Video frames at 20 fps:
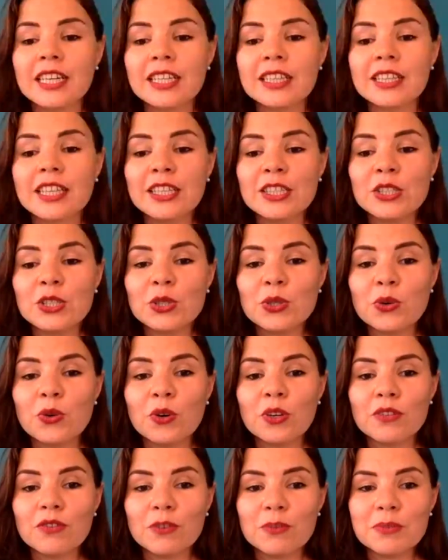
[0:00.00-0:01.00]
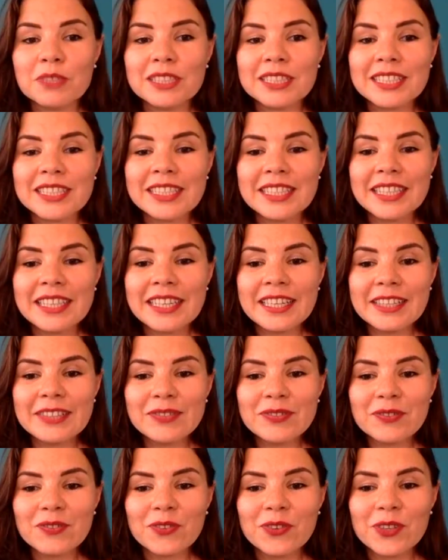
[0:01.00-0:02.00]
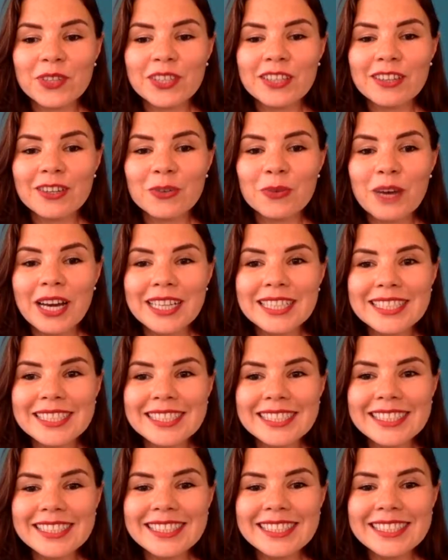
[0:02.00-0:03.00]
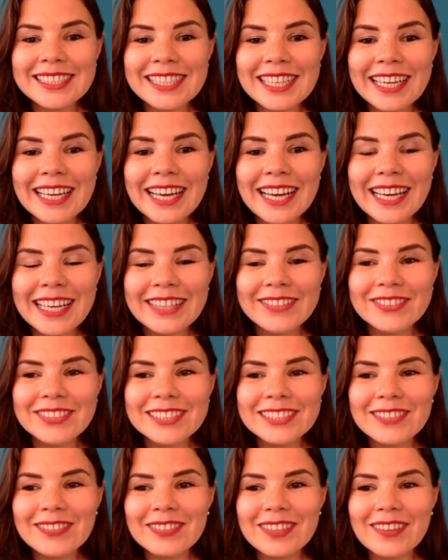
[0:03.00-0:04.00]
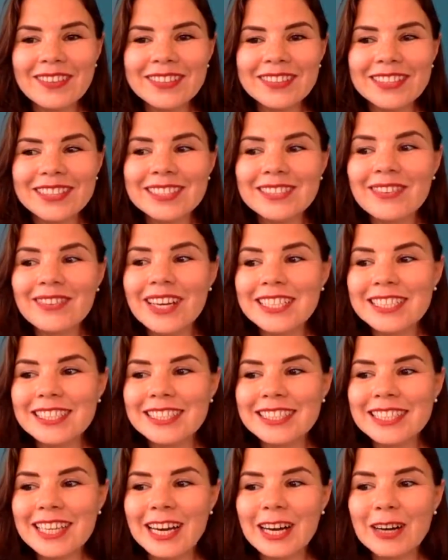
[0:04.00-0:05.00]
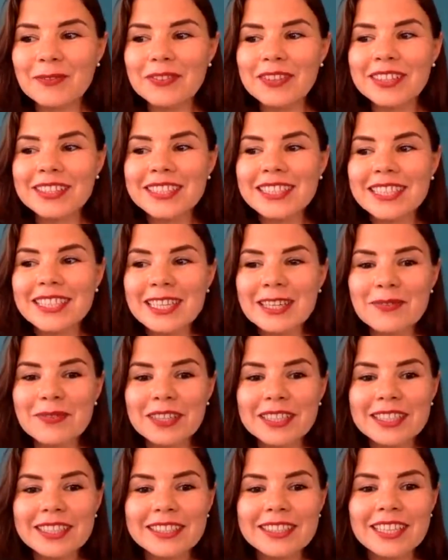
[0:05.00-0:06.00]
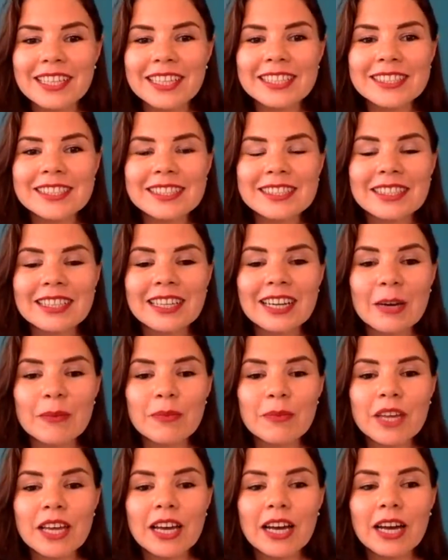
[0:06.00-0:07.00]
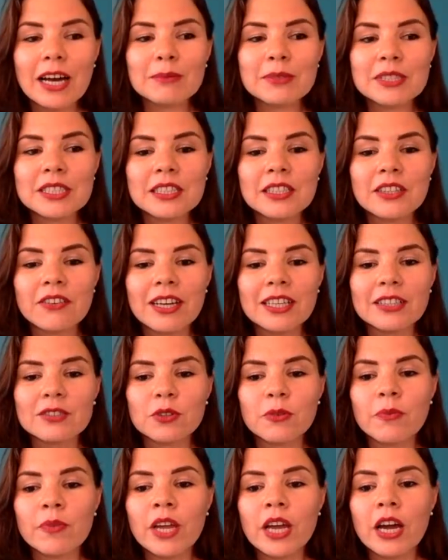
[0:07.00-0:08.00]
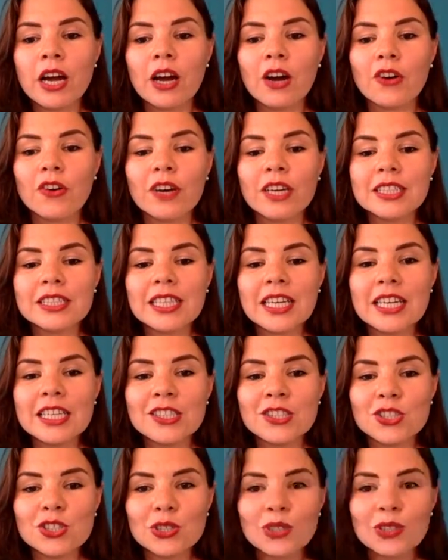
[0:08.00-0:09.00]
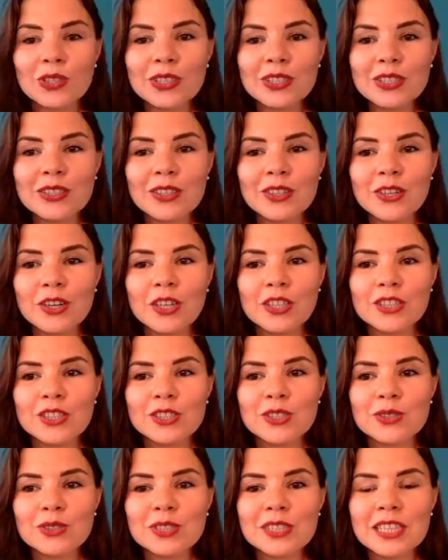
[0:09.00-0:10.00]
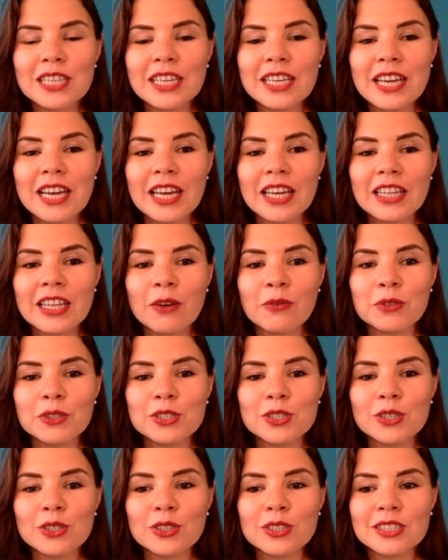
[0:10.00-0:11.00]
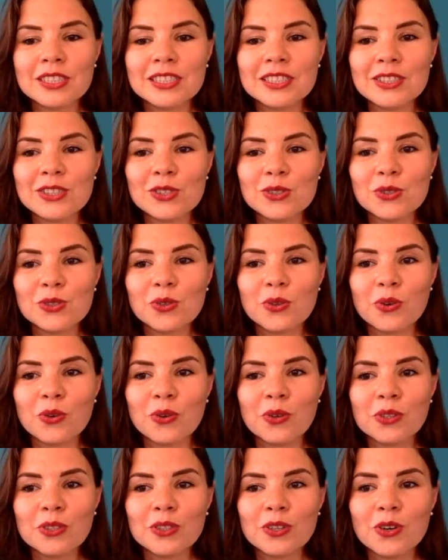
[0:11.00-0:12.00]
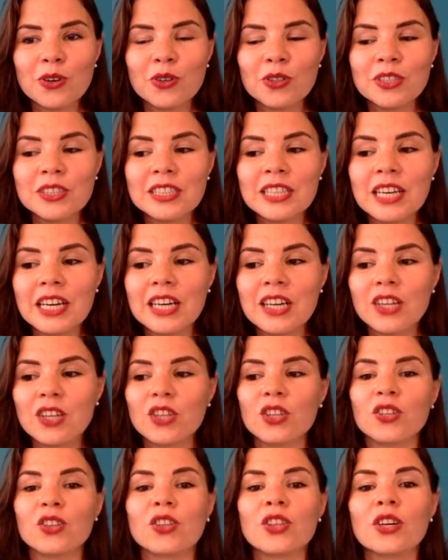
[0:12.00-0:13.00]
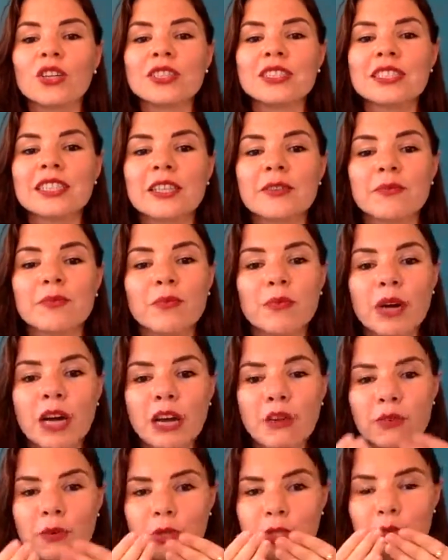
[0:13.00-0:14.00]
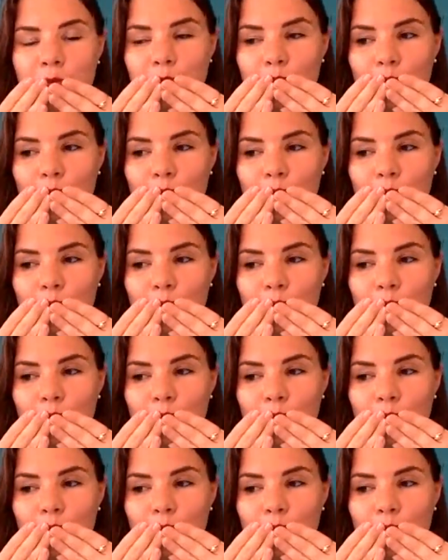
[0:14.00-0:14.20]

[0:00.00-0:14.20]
Thank you all for being here, for your questions. Even sometimes those questions come not here but in Instagram. I'm still grateful. All right. Enjoy your Tuesday, and I will talk to you all on Thursday. Bye, everyone.